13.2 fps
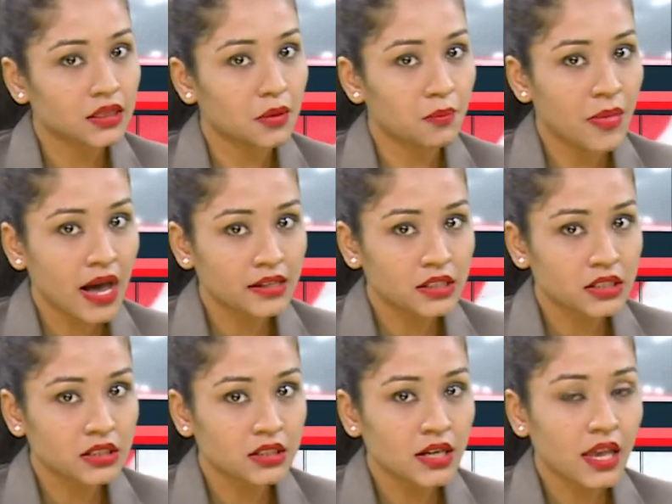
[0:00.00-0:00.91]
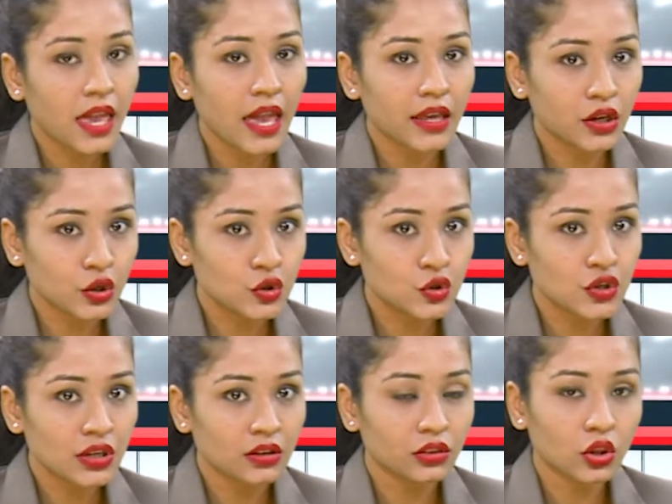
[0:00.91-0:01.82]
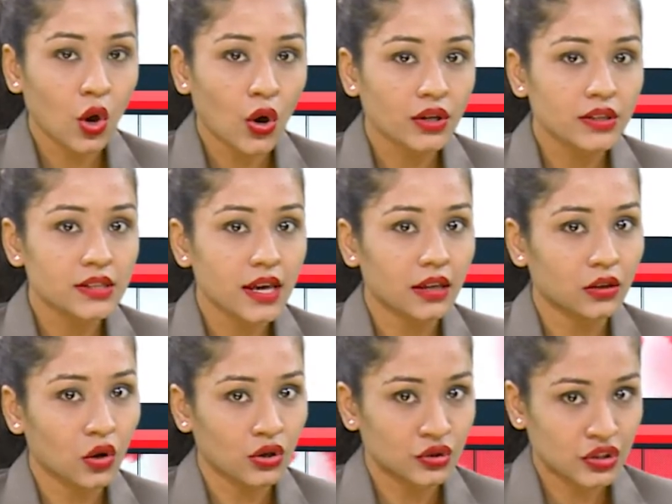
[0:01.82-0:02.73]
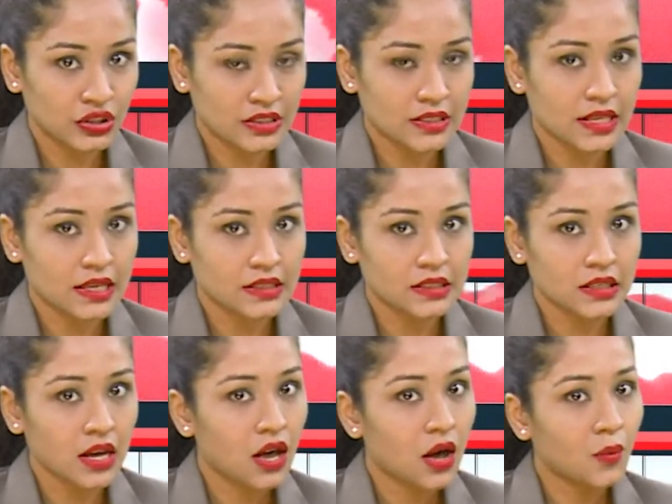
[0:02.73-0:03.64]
the matter energy, thought and consciousness.